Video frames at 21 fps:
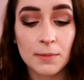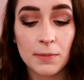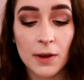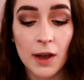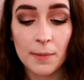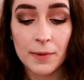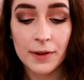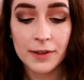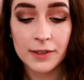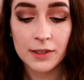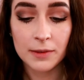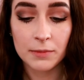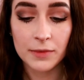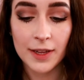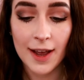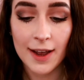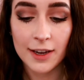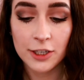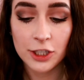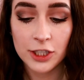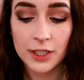to pop on some
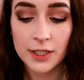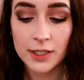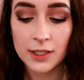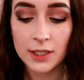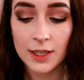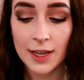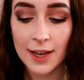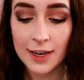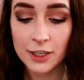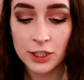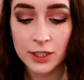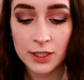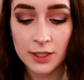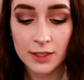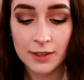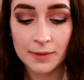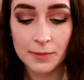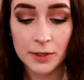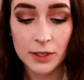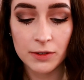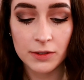lashes. The lashes that
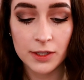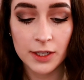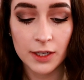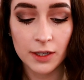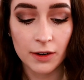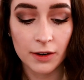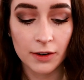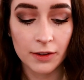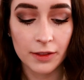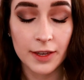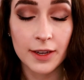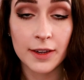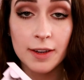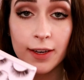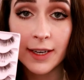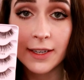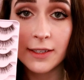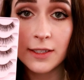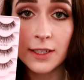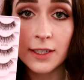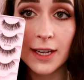I'm using are the
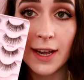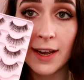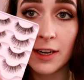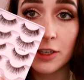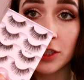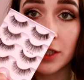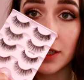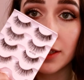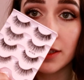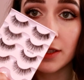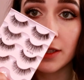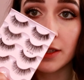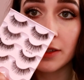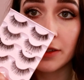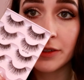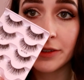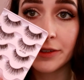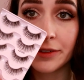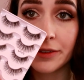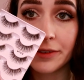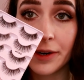Kiss lashes. These
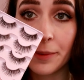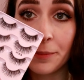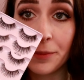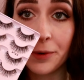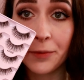are number